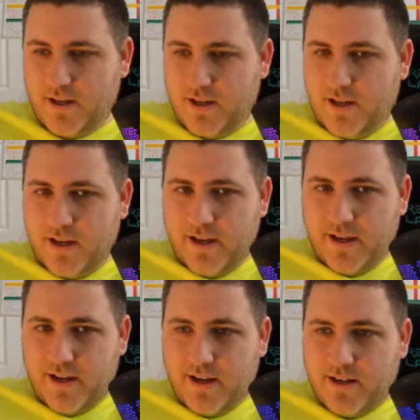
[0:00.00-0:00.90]

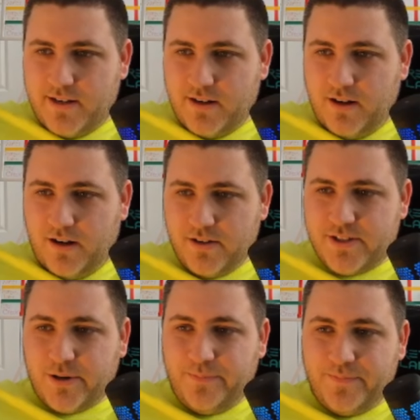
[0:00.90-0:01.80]
And also,
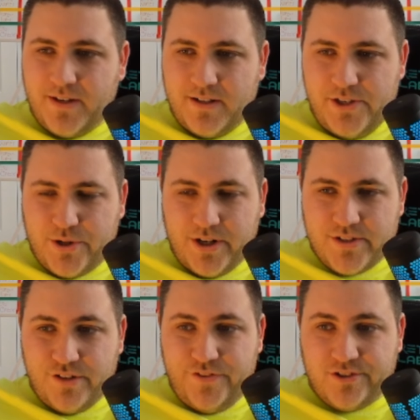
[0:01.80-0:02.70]
you can
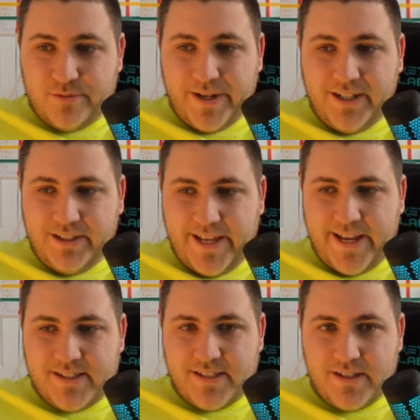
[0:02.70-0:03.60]
also filter by
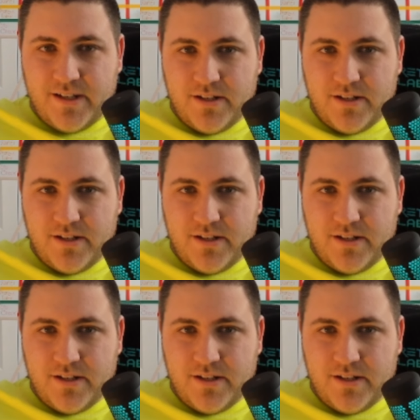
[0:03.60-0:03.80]
clans.